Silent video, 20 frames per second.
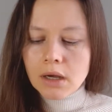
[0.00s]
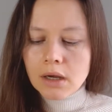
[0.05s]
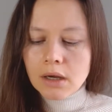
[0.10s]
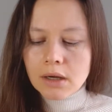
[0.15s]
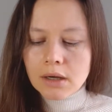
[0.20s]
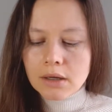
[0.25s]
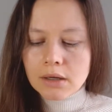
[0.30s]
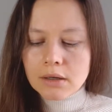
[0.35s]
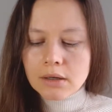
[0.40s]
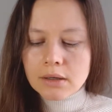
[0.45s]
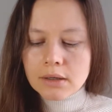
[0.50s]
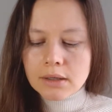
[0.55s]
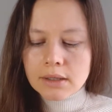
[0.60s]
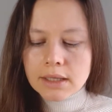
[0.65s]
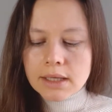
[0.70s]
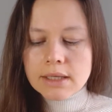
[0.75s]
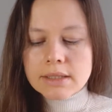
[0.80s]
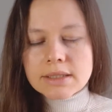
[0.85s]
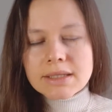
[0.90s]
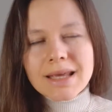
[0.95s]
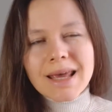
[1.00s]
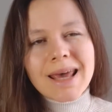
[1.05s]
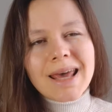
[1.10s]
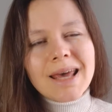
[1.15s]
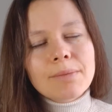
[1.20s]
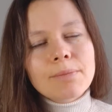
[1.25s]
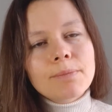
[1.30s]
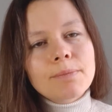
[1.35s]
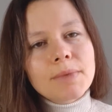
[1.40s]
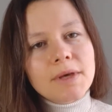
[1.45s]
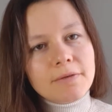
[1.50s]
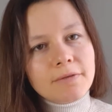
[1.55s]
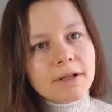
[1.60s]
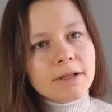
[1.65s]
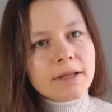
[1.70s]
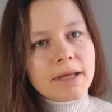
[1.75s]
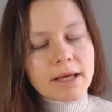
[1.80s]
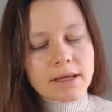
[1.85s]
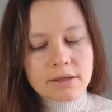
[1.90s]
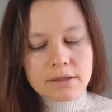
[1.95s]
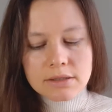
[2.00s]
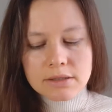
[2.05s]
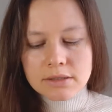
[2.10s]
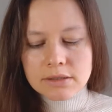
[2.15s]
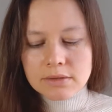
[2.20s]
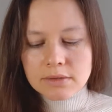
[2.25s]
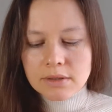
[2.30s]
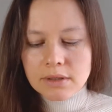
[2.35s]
Uh, he's ambivalent